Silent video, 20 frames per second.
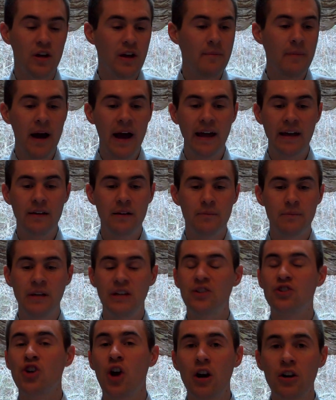am I
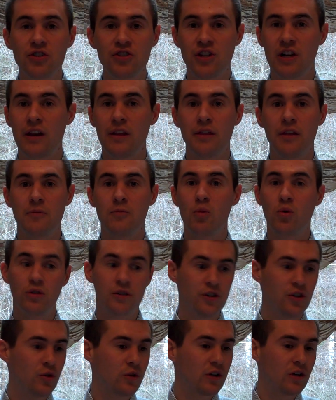being charged anything more?
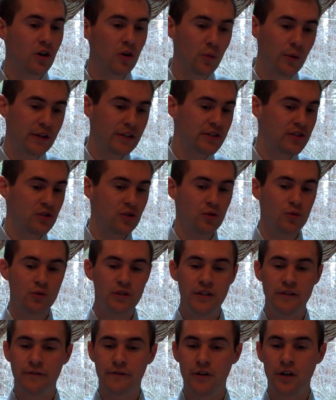And you can go into
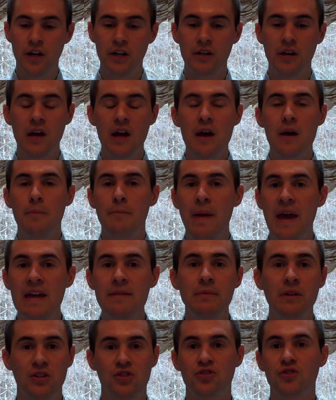different
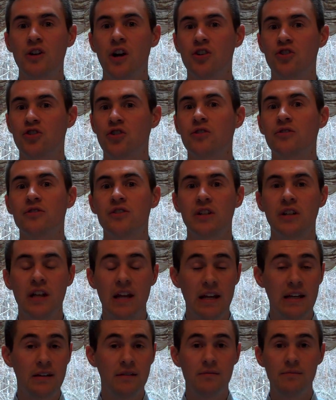payment structures.
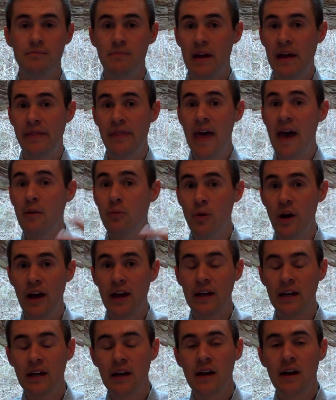And that
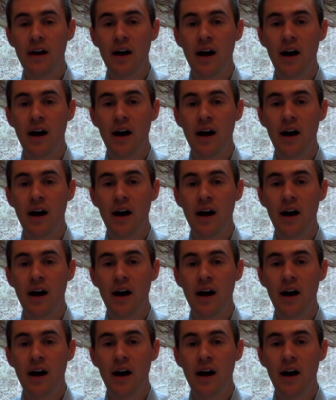way,